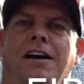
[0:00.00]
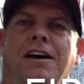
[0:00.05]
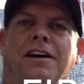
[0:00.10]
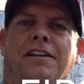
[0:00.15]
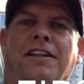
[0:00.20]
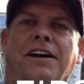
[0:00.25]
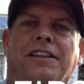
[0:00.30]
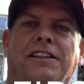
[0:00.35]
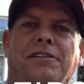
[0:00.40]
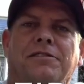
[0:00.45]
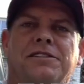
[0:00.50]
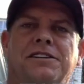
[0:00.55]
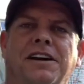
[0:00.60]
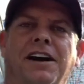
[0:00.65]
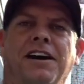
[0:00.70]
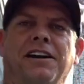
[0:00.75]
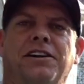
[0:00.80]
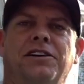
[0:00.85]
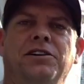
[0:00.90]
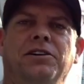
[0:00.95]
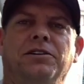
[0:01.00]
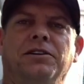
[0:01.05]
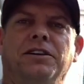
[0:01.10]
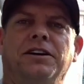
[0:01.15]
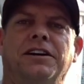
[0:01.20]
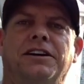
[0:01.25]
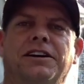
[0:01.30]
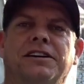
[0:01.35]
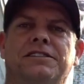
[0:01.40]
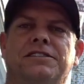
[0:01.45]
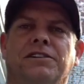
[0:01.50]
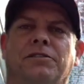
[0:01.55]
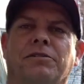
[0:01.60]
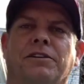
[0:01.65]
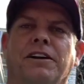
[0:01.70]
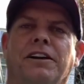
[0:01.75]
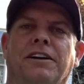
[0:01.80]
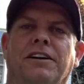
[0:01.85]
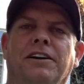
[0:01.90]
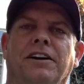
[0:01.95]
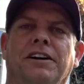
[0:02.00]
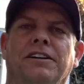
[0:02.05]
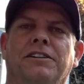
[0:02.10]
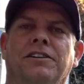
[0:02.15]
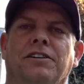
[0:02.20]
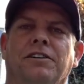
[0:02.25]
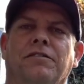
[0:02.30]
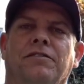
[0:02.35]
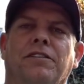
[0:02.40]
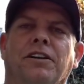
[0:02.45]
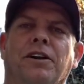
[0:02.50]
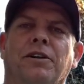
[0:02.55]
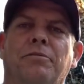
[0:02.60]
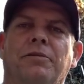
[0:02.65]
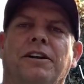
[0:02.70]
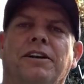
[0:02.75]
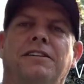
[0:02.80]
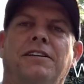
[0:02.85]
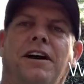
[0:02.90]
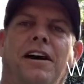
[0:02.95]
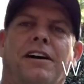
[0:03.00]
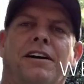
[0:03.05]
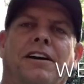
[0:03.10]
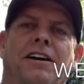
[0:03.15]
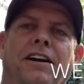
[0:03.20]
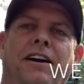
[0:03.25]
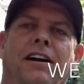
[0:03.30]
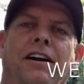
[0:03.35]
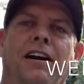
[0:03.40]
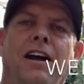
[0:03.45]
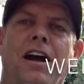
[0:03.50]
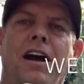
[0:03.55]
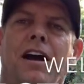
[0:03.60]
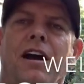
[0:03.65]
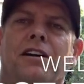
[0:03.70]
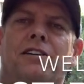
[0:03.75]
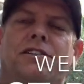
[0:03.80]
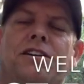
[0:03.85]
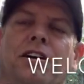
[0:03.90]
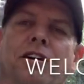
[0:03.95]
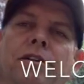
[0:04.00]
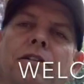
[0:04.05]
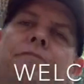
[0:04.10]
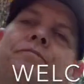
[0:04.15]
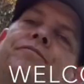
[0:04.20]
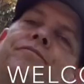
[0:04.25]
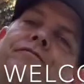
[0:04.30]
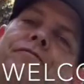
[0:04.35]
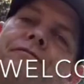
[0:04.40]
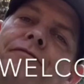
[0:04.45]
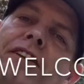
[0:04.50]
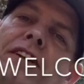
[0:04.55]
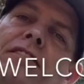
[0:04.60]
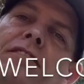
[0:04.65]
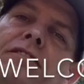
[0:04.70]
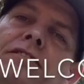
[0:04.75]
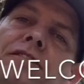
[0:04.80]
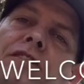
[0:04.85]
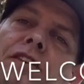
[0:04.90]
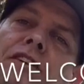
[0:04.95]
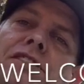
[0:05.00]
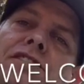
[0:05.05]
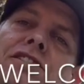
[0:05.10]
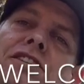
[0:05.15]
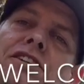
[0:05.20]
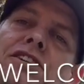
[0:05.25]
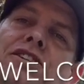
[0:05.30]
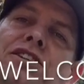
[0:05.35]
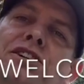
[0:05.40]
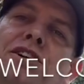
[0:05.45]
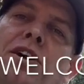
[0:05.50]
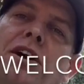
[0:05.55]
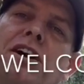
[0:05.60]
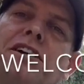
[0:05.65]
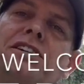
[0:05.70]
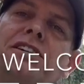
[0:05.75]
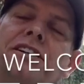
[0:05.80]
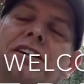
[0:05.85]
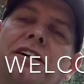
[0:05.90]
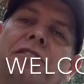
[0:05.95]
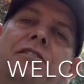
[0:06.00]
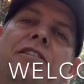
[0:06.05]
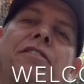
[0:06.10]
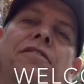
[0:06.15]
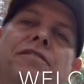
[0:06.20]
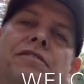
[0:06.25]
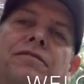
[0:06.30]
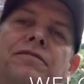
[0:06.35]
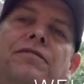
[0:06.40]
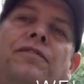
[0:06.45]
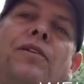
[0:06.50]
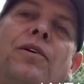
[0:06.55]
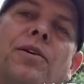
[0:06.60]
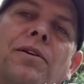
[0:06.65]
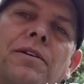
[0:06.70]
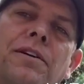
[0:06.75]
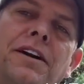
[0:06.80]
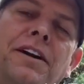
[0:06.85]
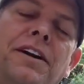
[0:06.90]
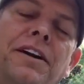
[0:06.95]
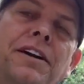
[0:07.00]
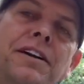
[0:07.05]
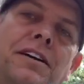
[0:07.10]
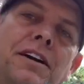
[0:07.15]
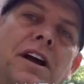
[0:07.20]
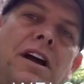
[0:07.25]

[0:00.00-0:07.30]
Thought that was kind of cool looking, so we're going to go ahead and do a little bit of talking here. So, first destruction of the 4Runner.